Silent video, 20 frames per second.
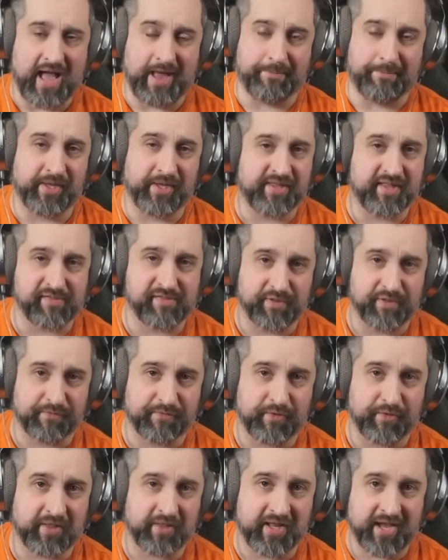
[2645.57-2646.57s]
played this with
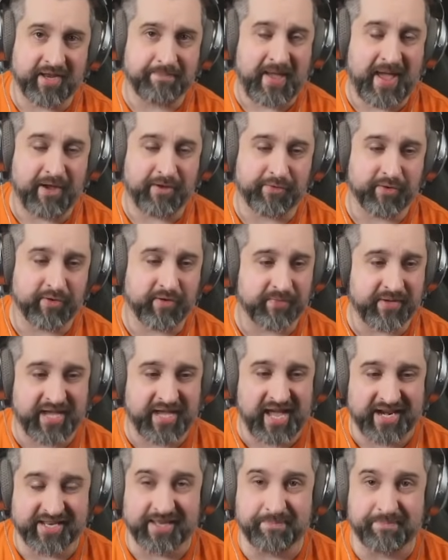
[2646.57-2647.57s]
Frontline Powder, and we
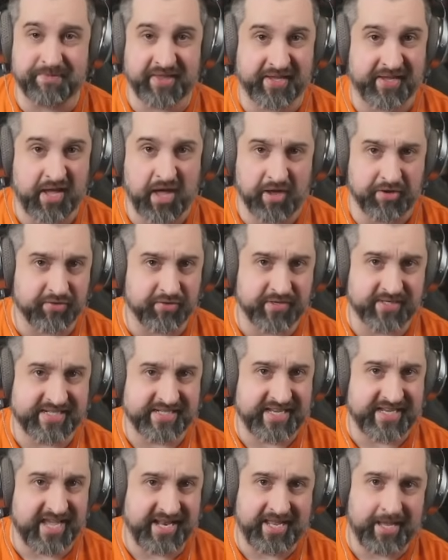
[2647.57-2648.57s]
got it up to like
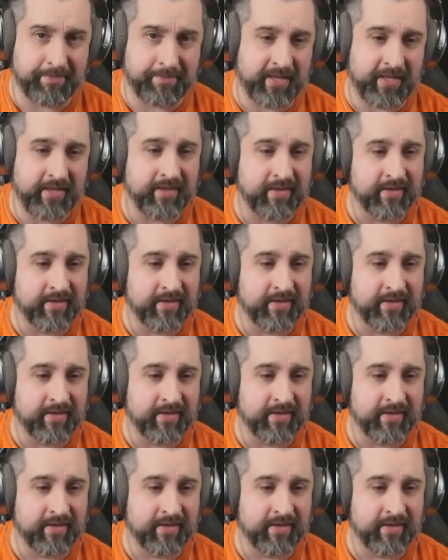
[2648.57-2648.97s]
110 AP.